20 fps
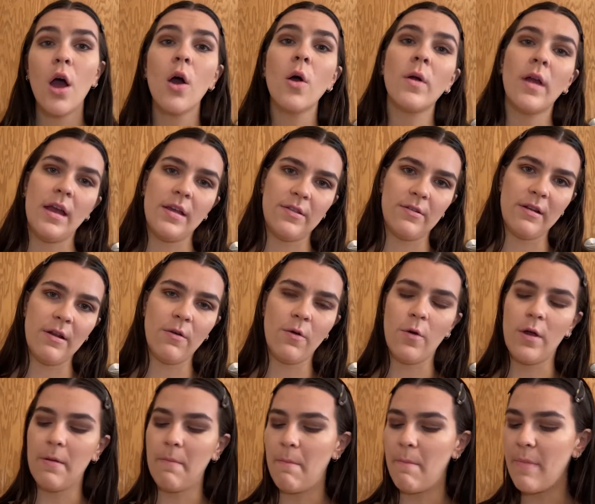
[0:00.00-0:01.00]
Okay, so now
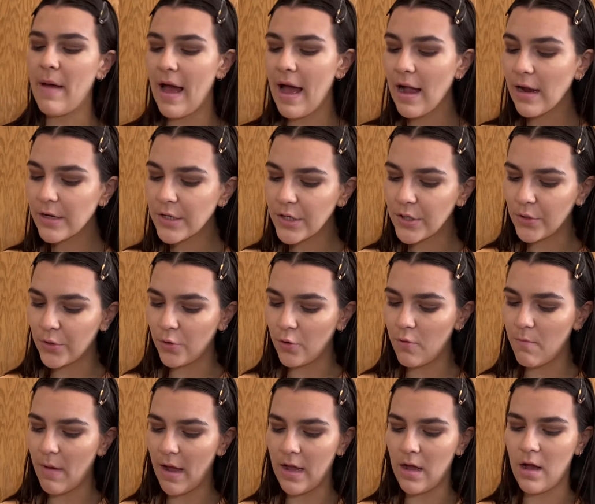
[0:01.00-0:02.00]
going back
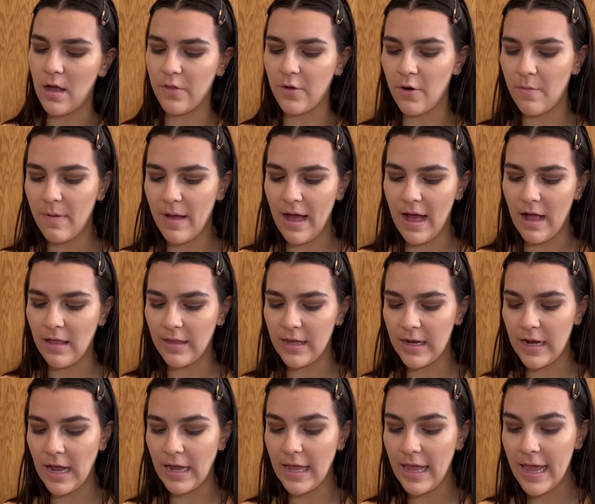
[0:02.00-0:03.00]
to my other
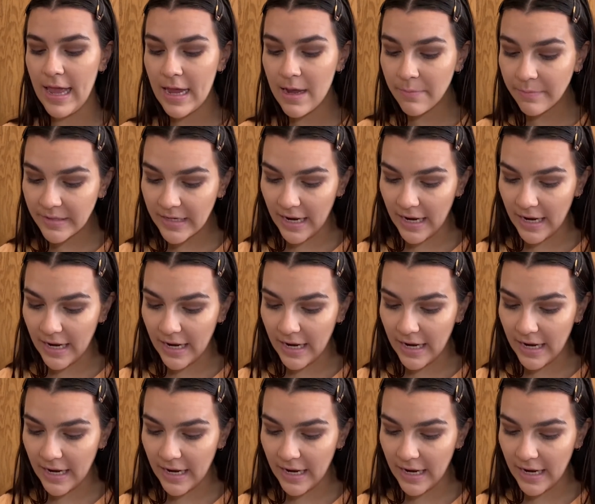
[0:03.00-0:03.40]
palette, I am